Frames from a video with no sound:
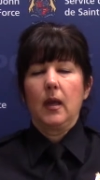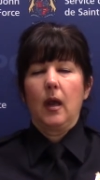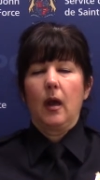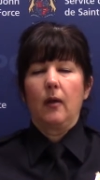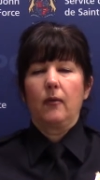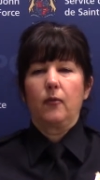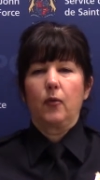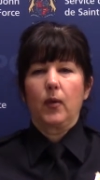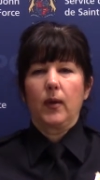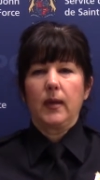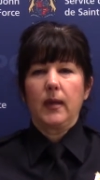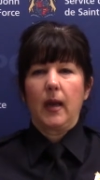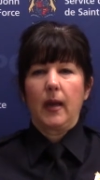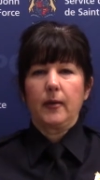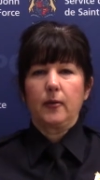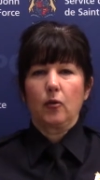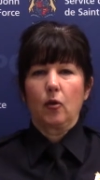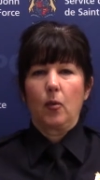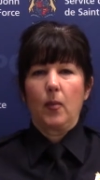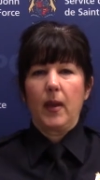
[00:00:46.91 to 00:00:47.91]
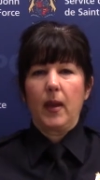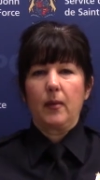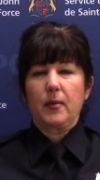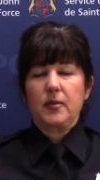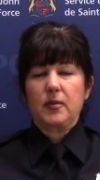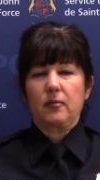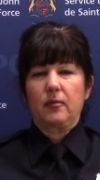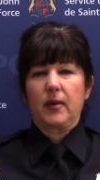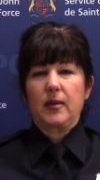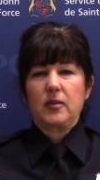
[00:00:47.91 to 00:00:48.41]
A 49-year-old male
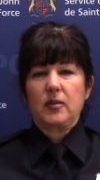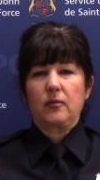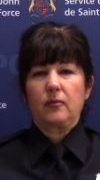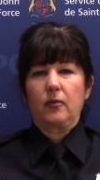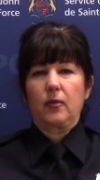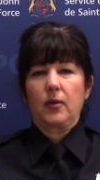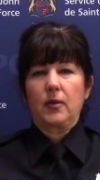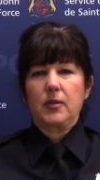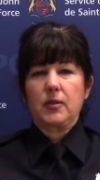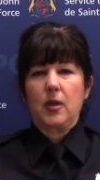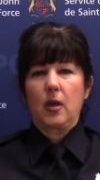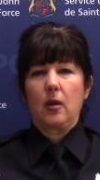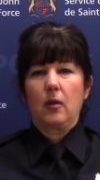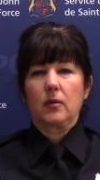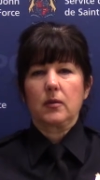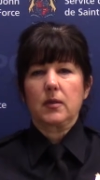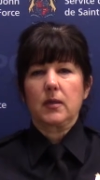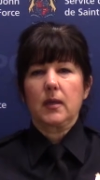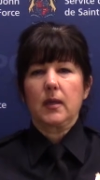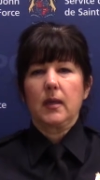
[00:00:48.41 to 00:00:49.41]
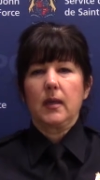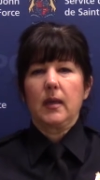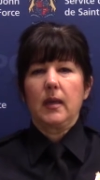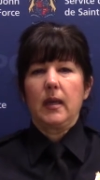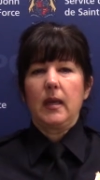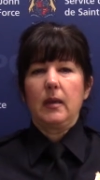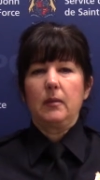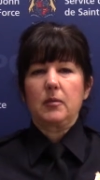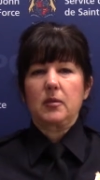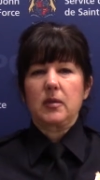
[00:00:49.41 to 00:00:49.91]
was arrested for assault.
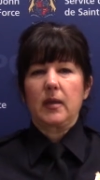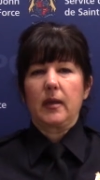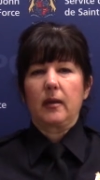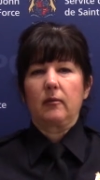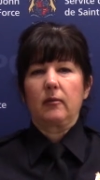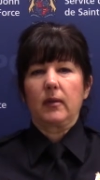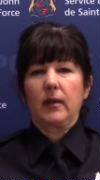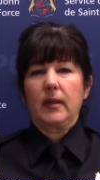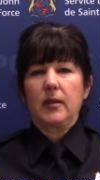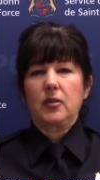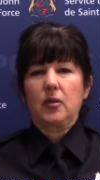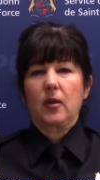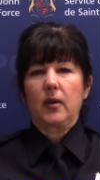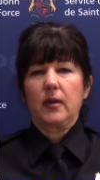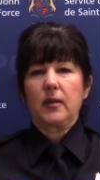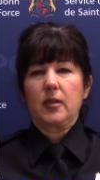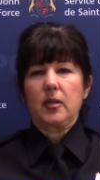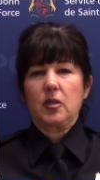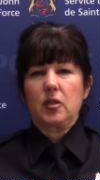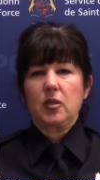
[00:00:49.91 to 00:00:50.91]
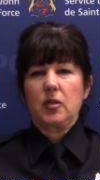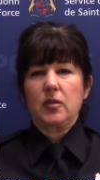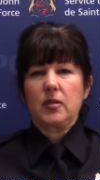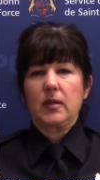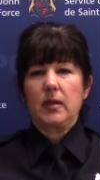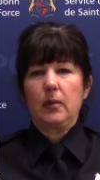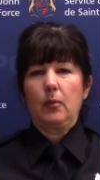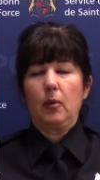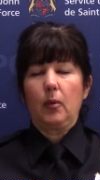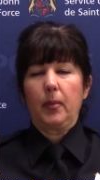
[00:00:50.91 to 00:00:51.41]
He was later released on conditions
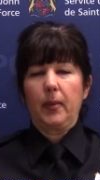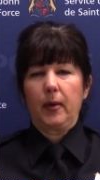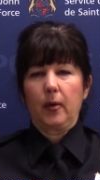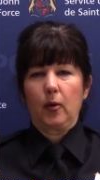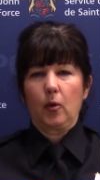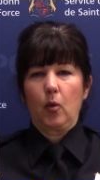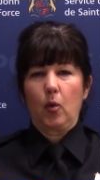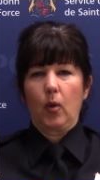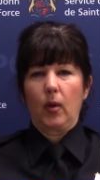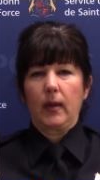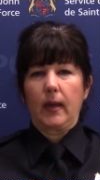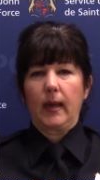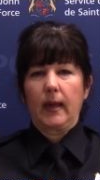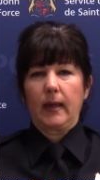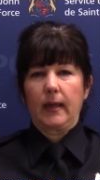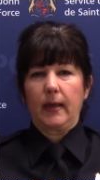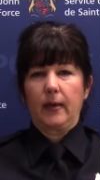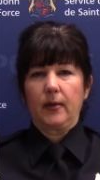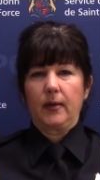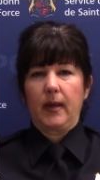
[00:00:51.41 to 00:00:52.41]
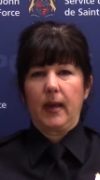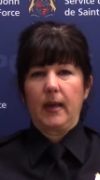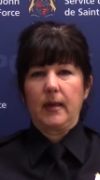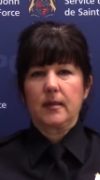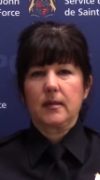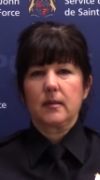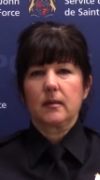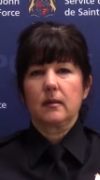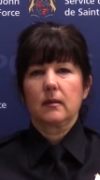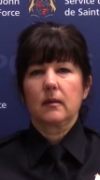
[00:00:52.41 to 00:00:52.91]
and he will appear in court at a later
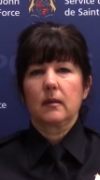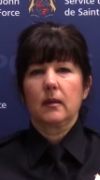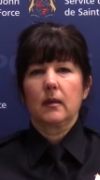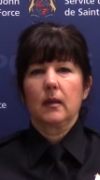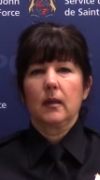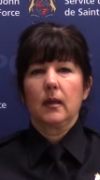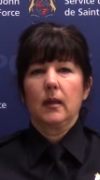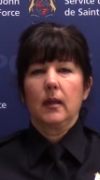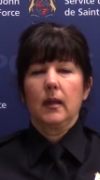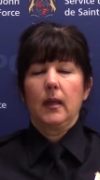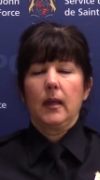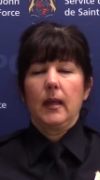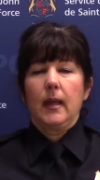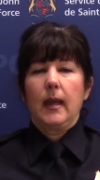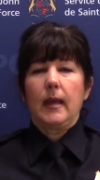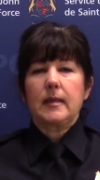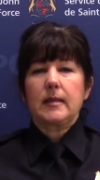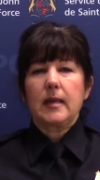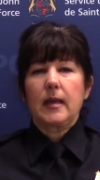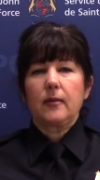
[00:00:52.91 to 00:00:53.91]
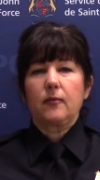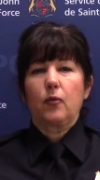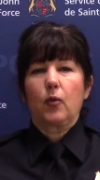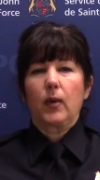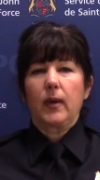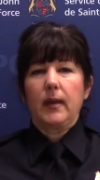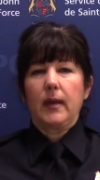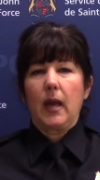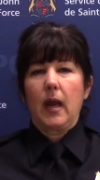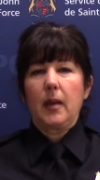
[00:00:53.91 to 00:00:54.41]
date. At
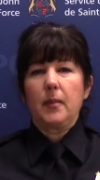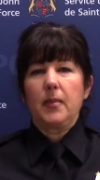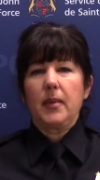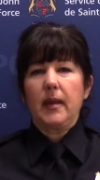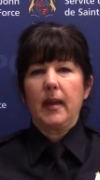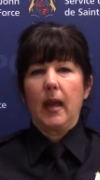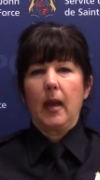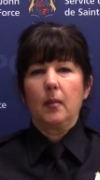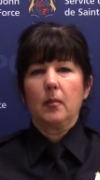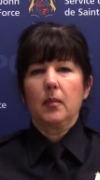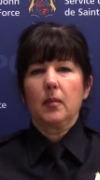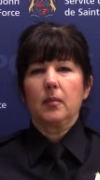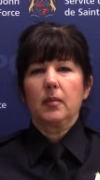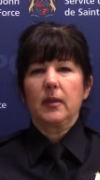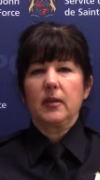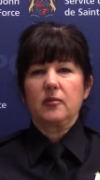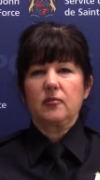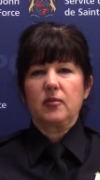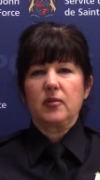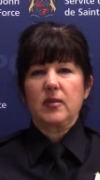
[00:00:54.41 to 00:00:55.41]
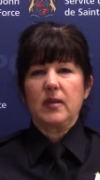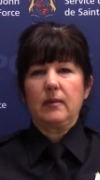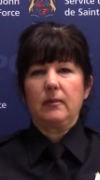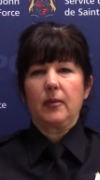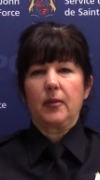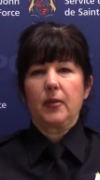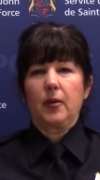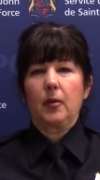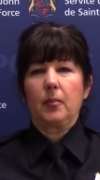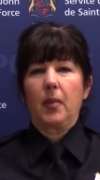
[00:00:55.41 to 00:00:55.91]
10:49 p.m., police received a
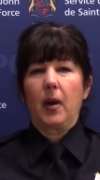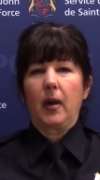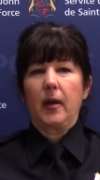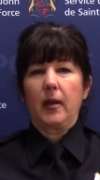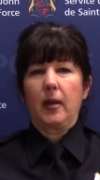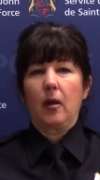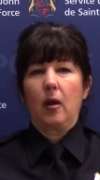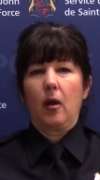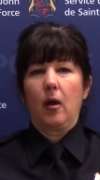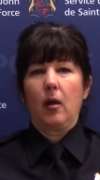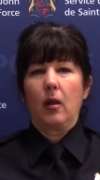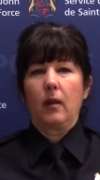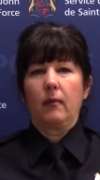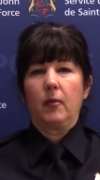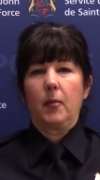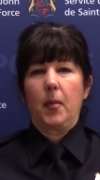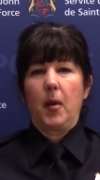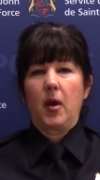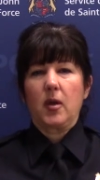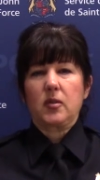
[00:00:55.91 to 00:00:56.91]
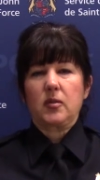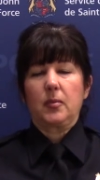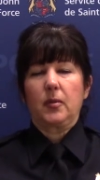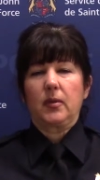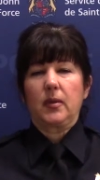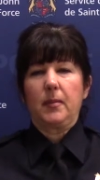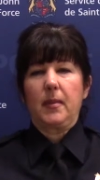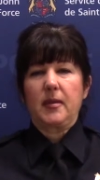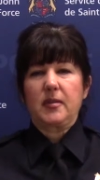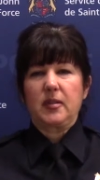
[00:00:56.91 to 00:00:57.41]
third-party call of a possible
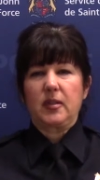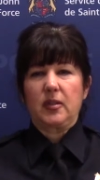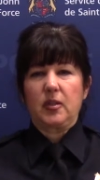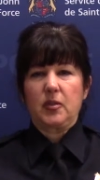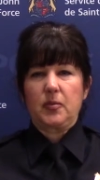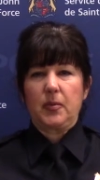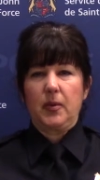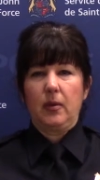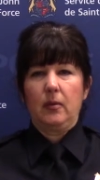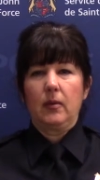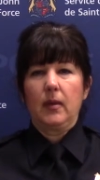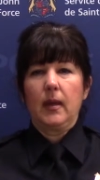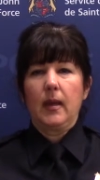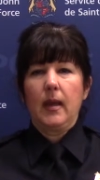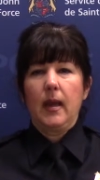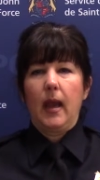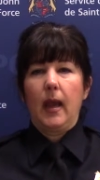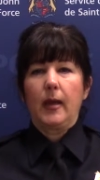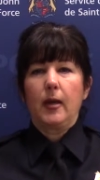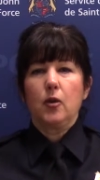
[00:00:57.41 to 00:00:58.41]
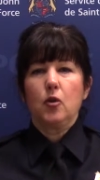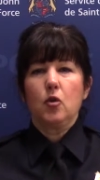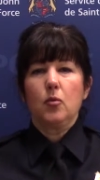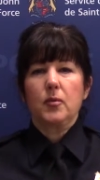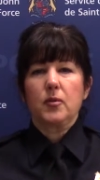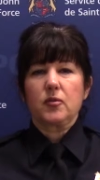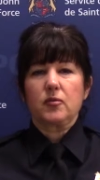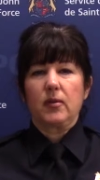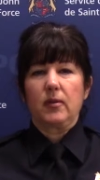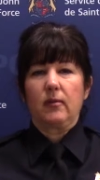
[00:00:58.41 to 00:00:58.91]
domestic dispute at a
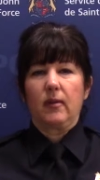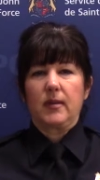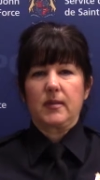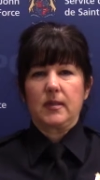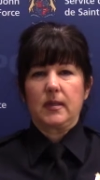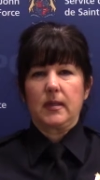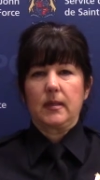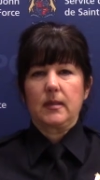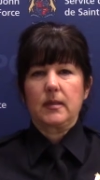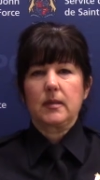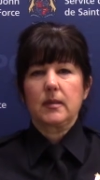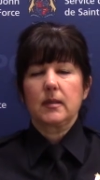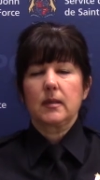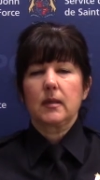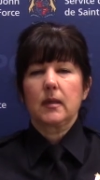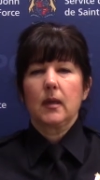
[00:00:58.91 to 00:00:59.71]
Newman Street residence.